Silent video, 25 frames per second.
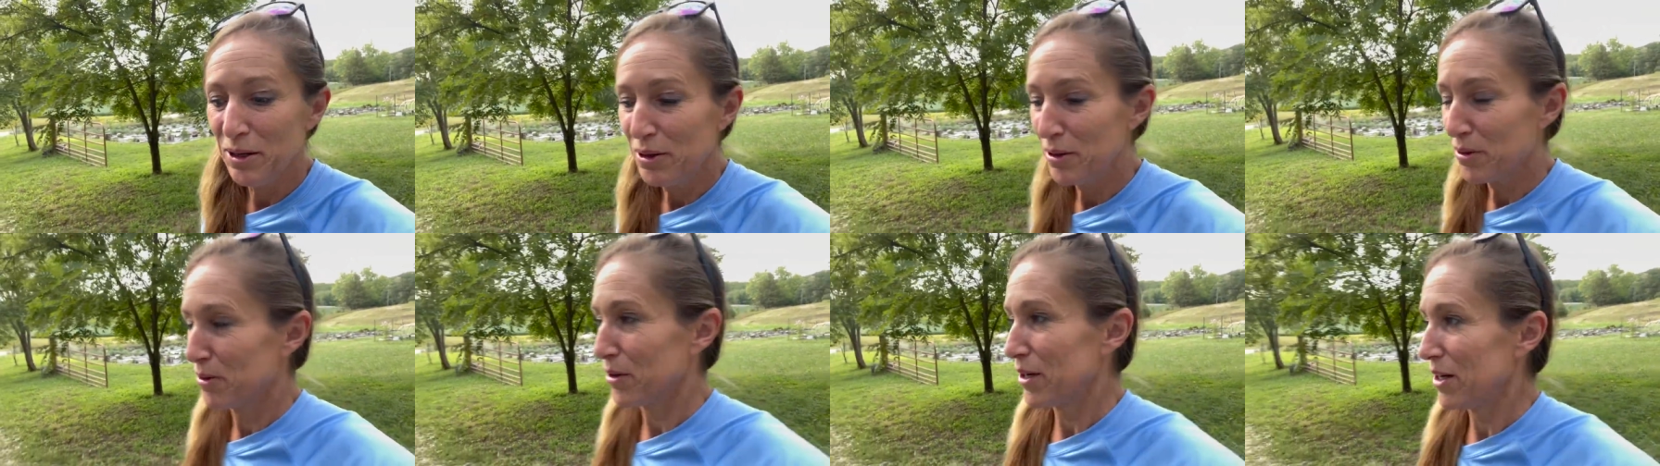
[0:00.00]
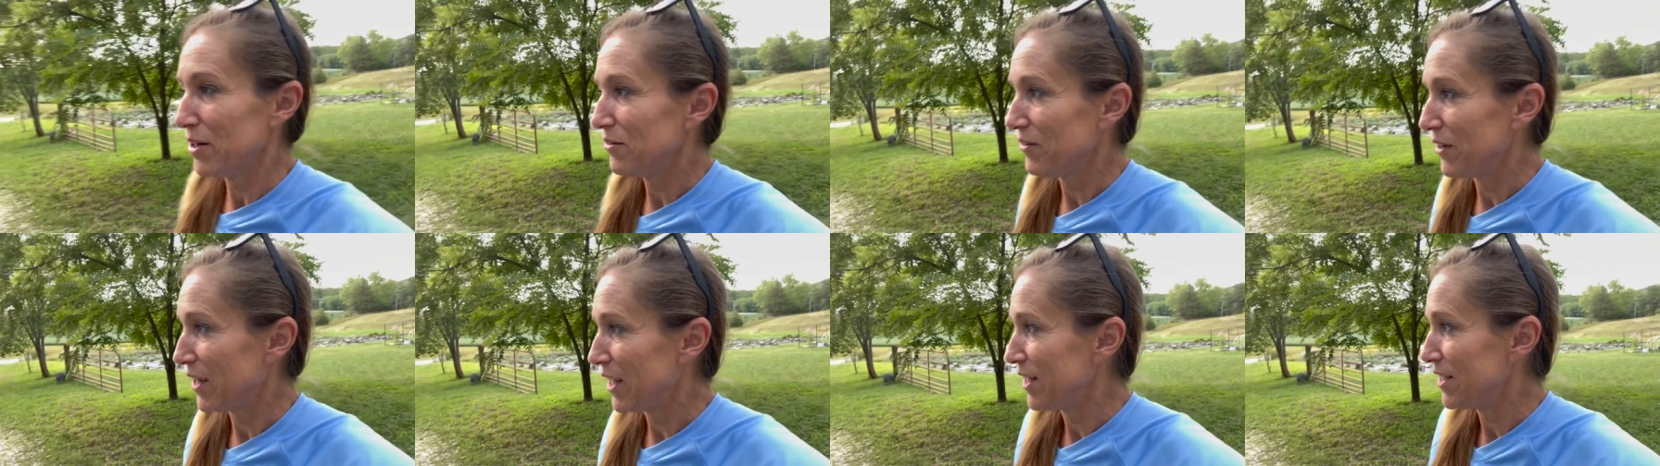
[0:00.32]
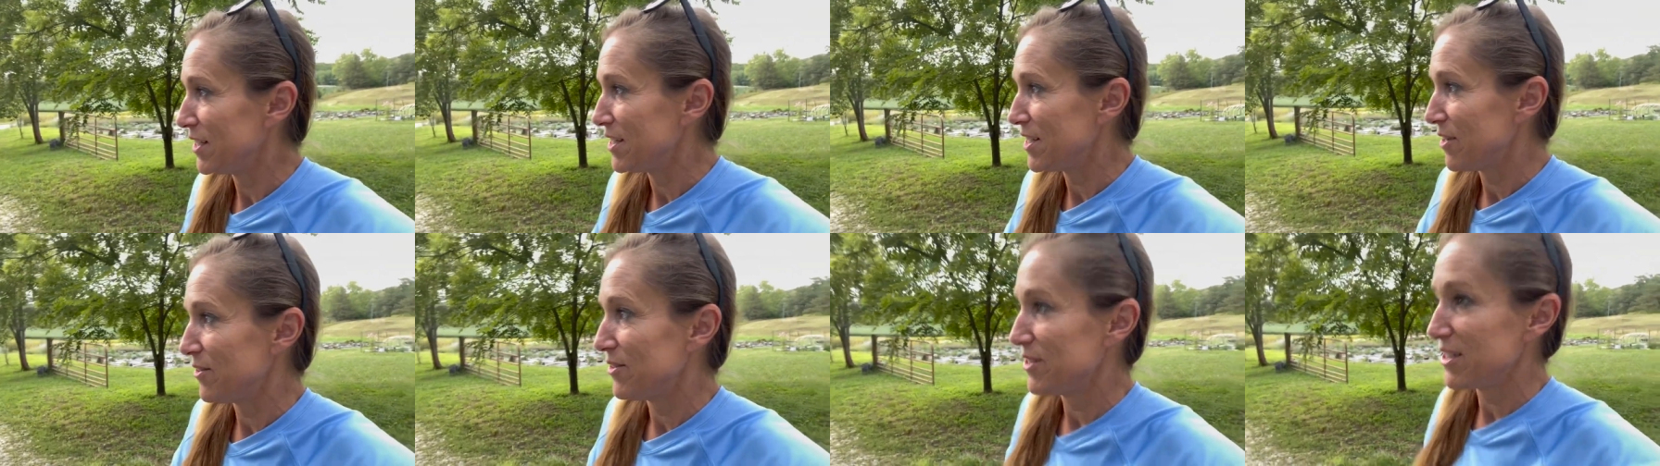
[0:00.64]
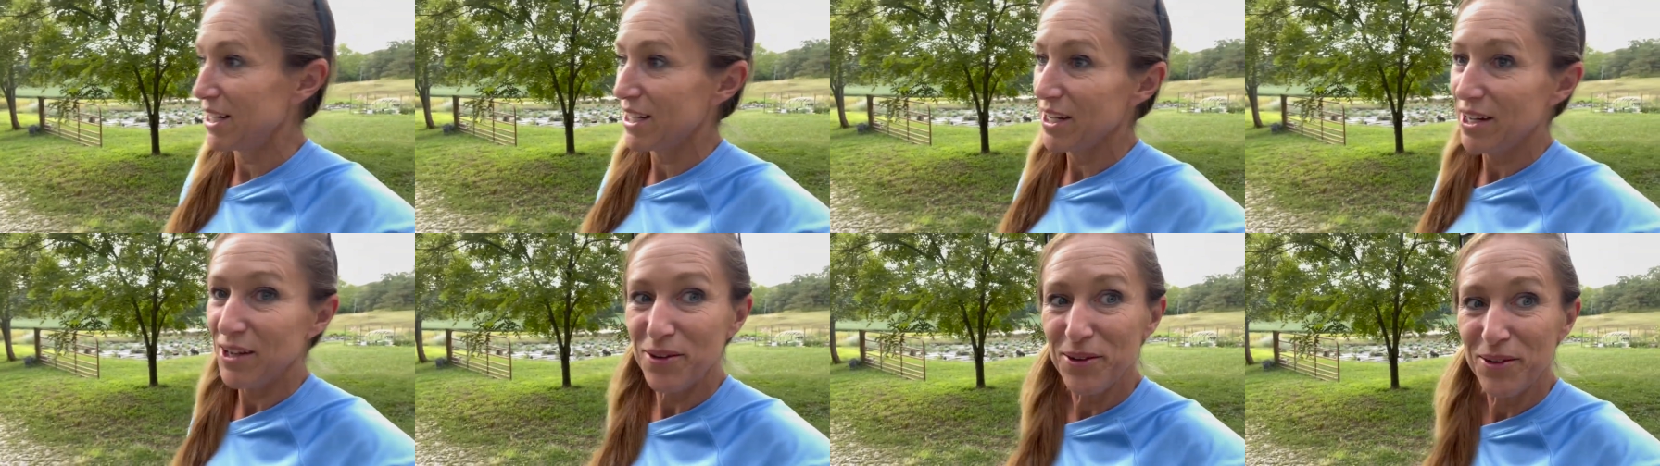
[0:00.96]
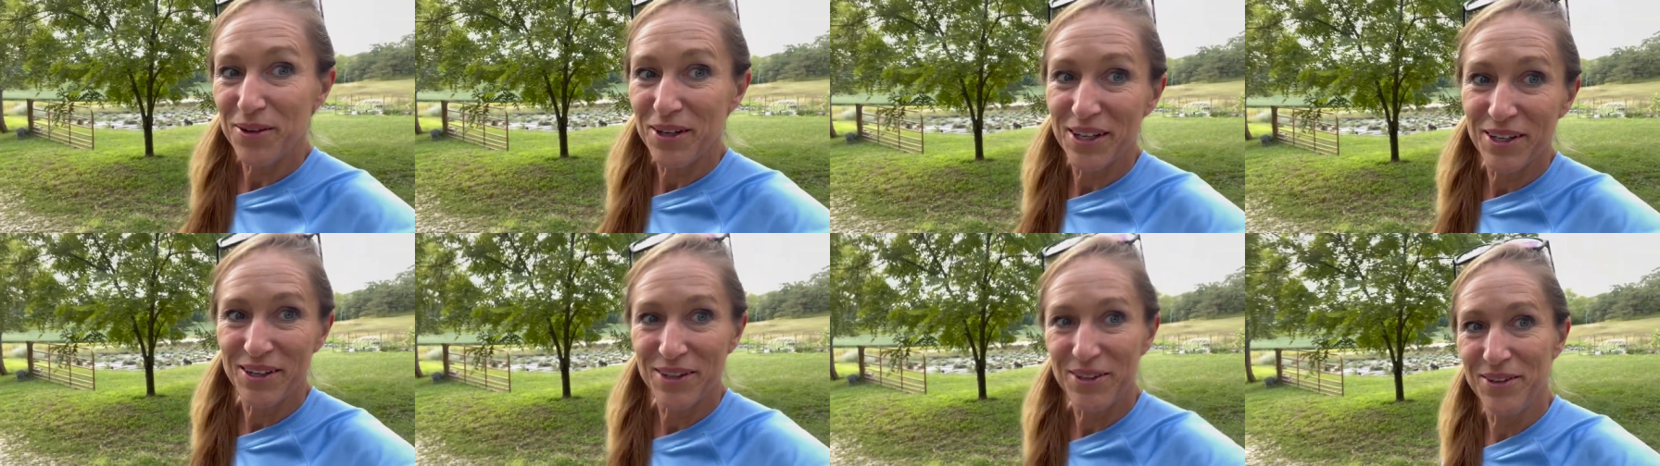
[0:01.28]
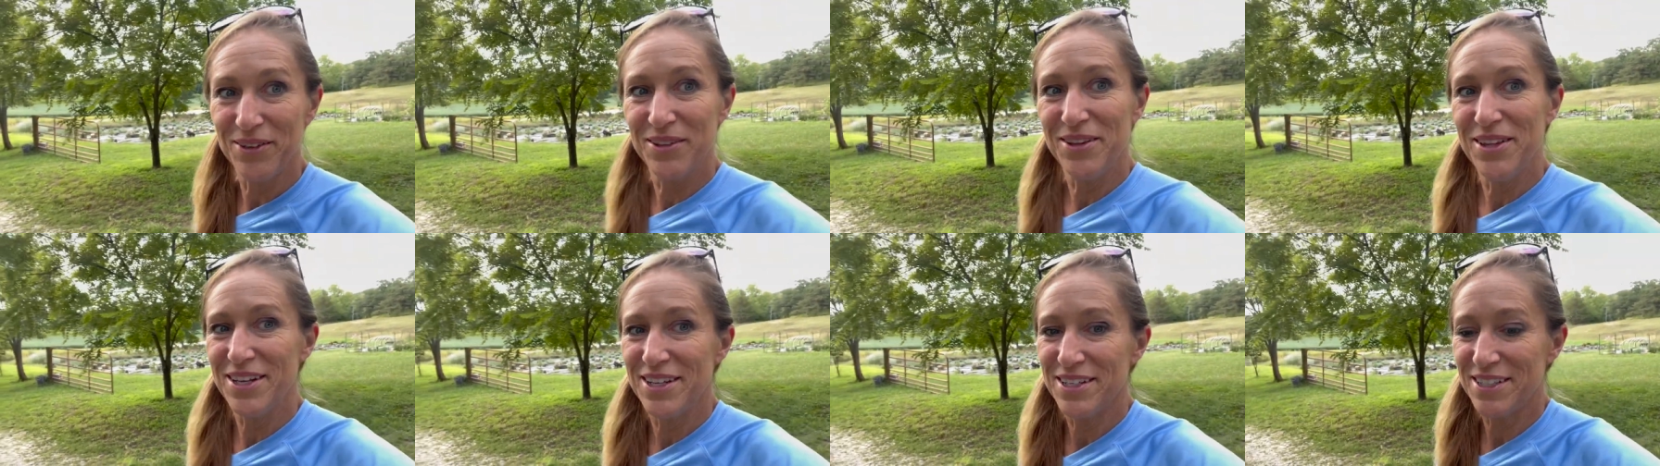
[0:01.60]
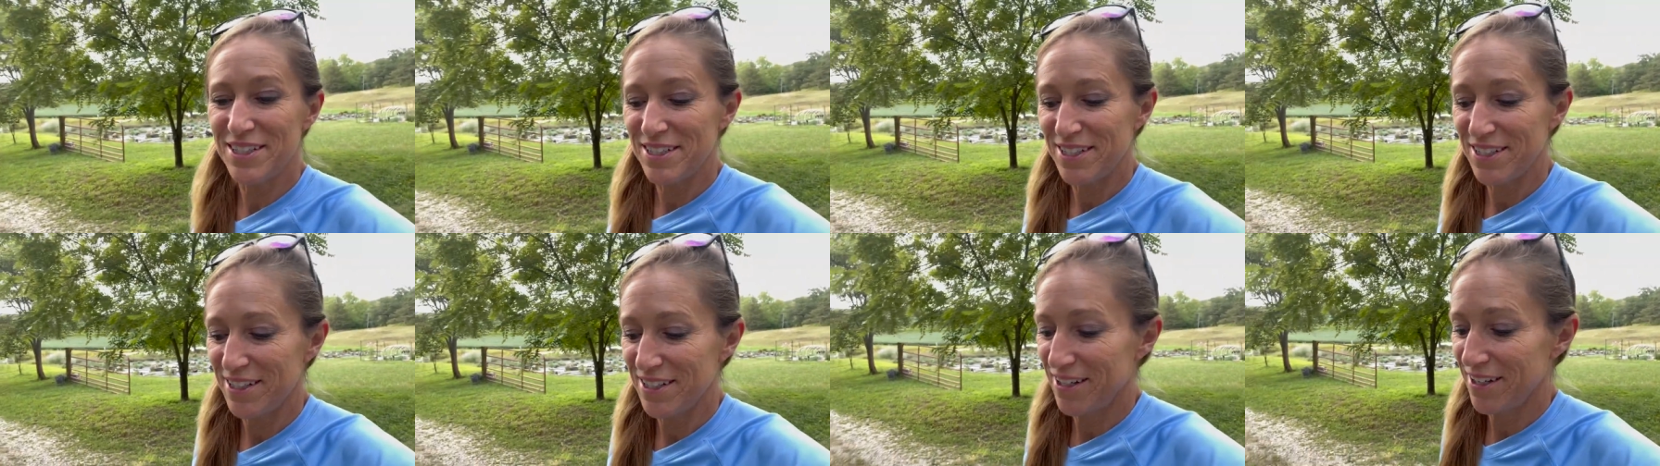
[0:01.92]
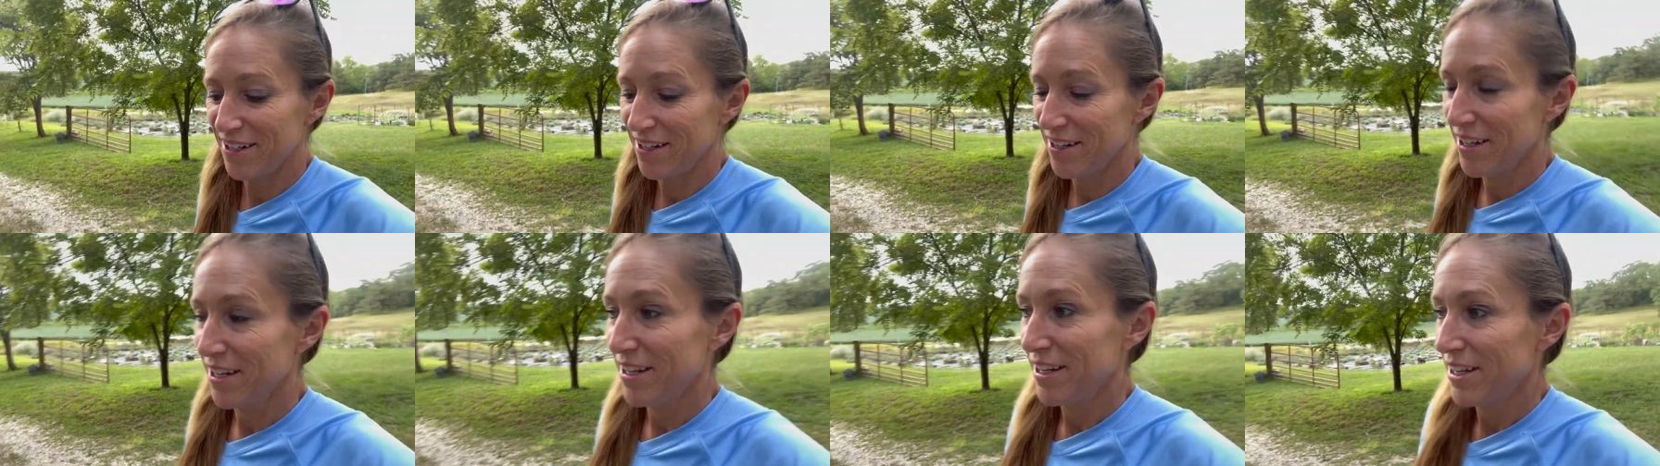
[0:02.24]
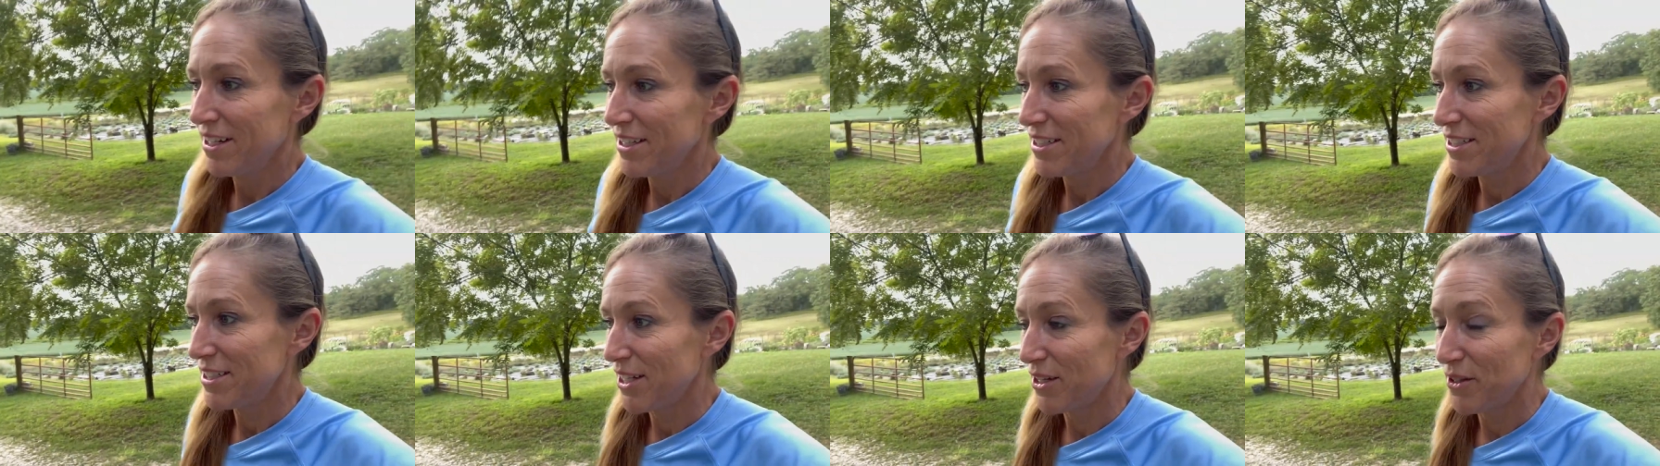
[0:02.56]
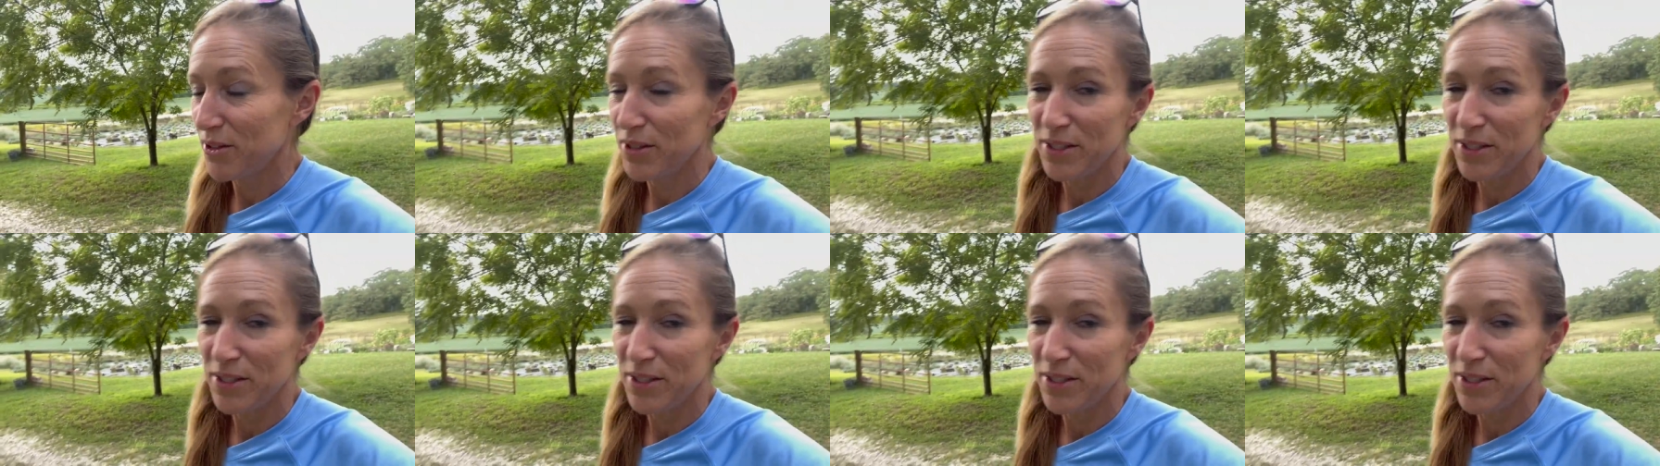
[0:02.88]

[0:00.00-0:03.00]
grapevines, and I was like, oh, I could do this and sell